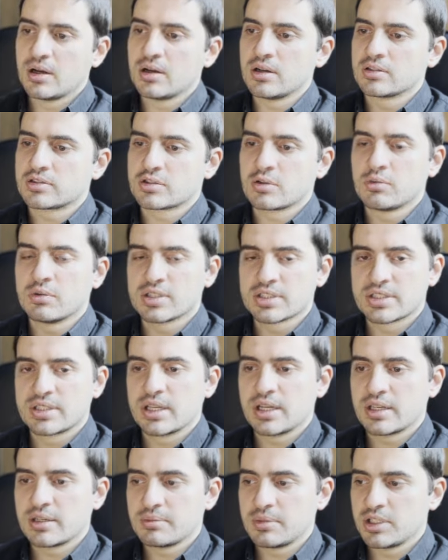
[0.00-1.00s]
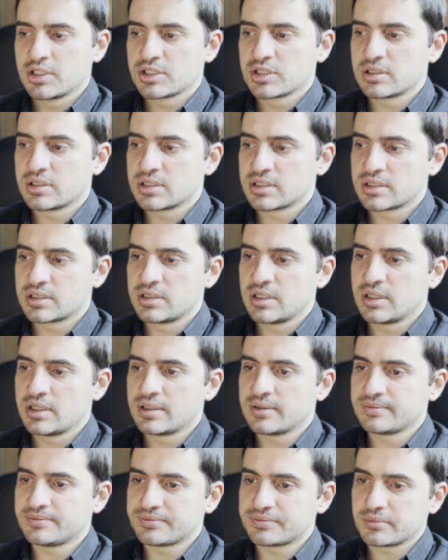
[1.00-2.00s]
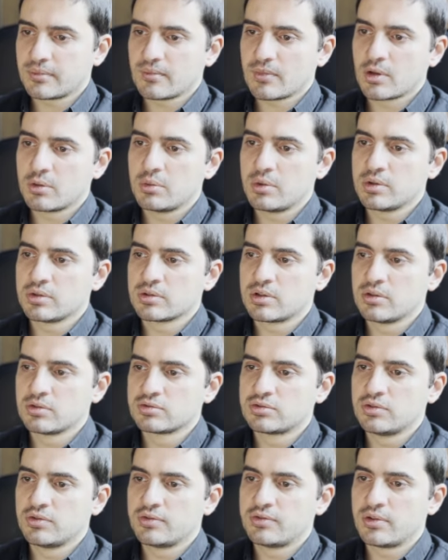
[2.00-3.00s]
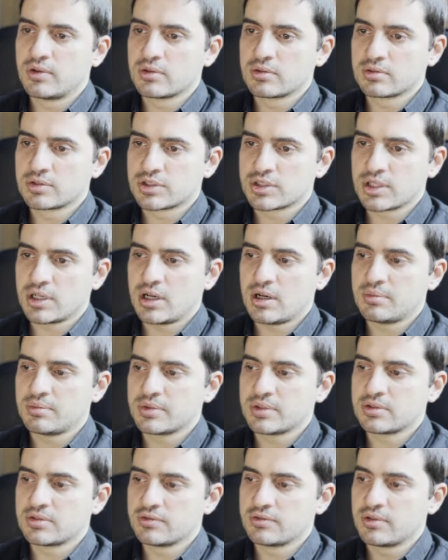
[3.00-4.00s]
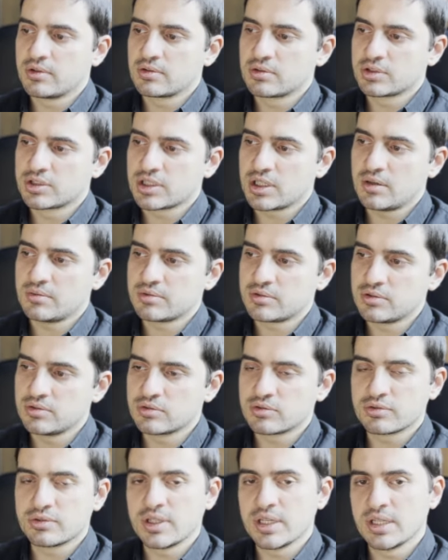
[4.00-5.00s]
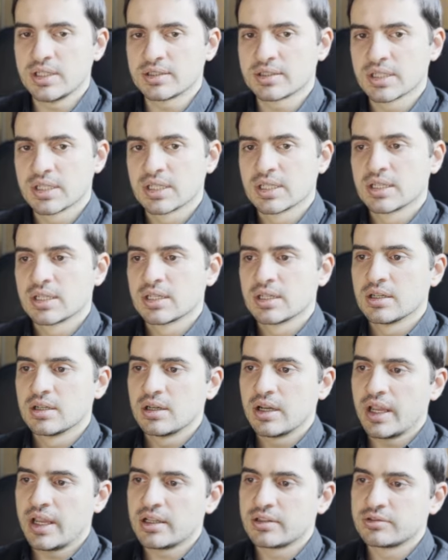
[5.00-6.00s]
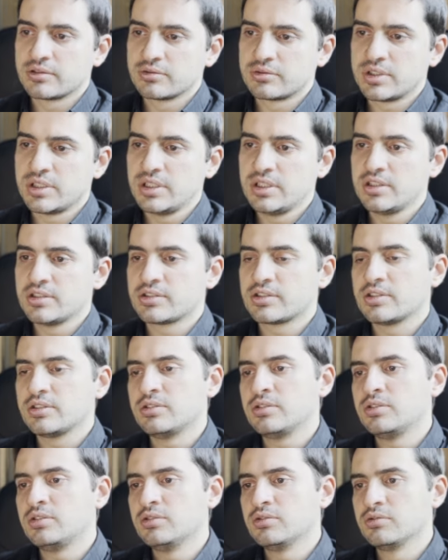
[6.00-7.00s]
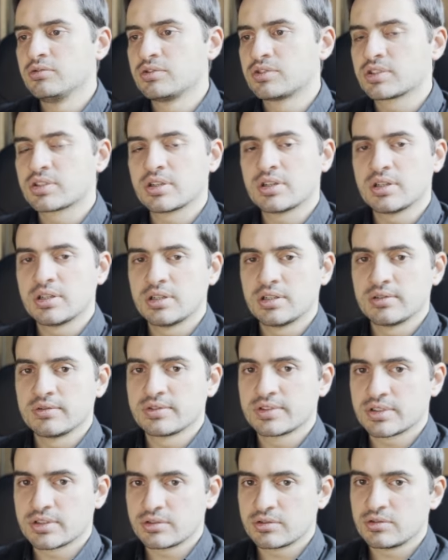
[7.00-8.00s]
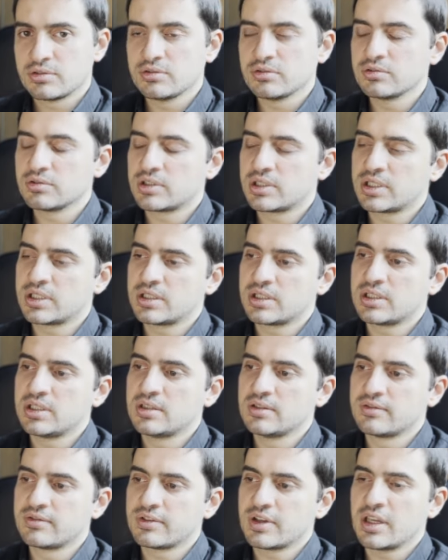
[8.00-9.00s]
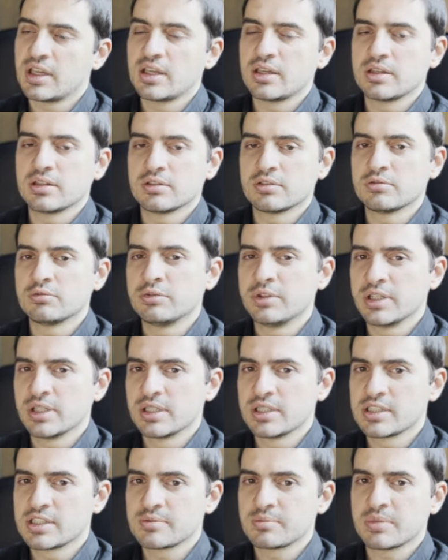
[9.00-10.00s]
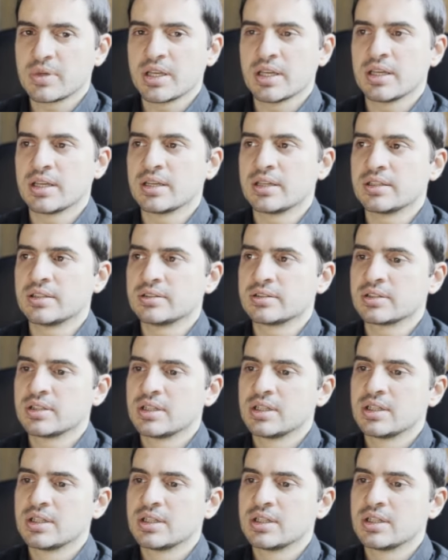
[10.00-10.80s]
So once the animation is done, we'll go to Photoshop to create LUTs, use curves to give a realism and